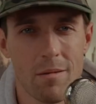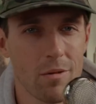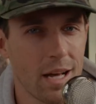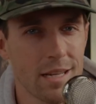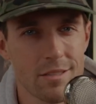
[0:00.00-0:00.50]

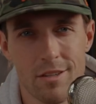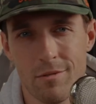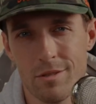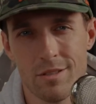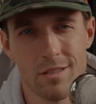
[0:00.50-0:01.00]
double last year
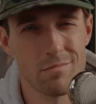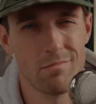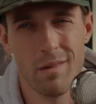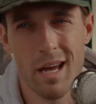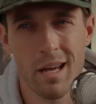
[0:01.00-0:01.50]
was just
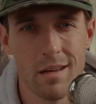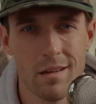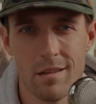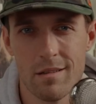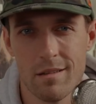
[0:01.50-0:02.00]
meh,
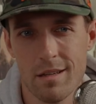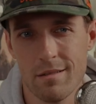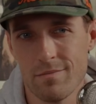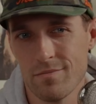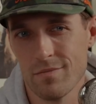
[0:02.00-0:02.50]
like
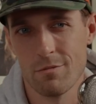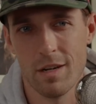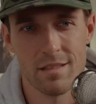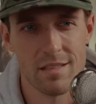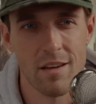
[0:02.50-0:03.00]

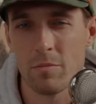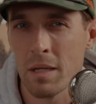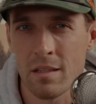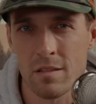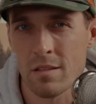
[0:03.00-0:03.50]
ran 7
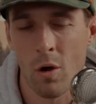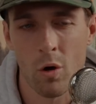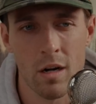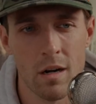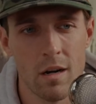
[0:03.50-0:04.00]
minutes
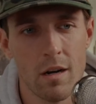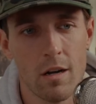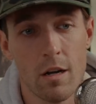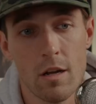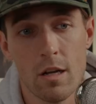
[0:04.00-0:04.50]
slower.
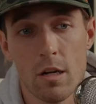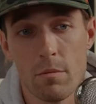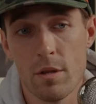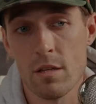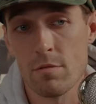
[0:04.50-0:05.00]

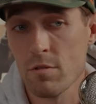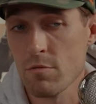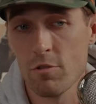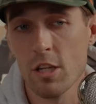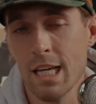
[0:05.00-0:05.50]
But this one was
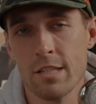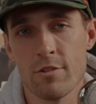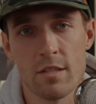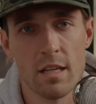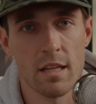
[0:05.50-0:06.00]
really
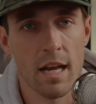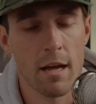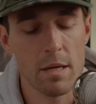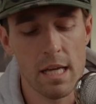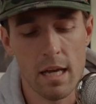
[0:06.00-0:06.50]
interesting that
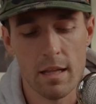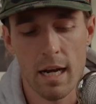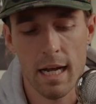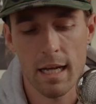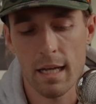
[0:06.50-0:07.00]

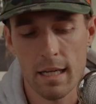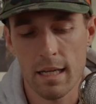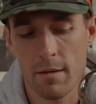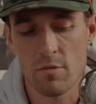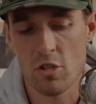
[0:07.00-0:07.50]
I
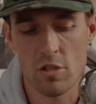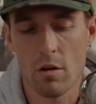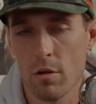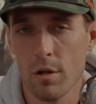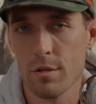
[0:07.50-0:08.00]
came
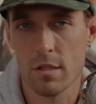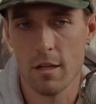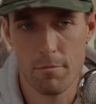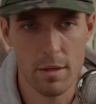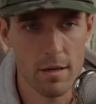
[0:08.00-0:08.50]
so close to
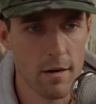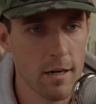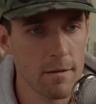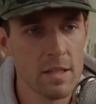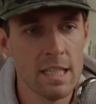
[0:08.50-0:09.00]
the
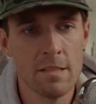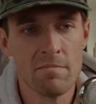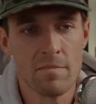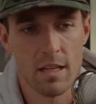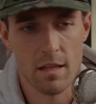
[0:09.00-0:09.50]
PR.
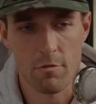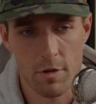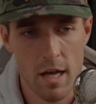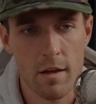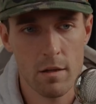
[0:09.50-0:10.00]
I think the
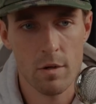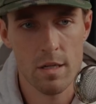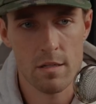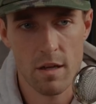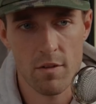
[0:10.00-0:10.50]
reality
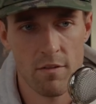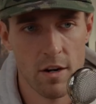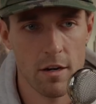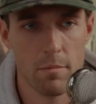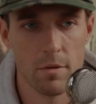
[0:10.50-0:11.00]
was, given the
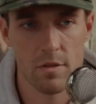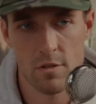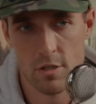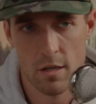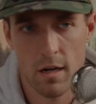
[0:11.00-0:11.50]
variables in
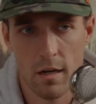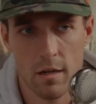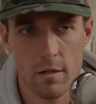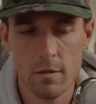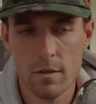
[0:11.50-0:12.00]

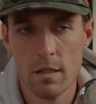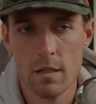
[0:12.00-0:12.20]
Chicago,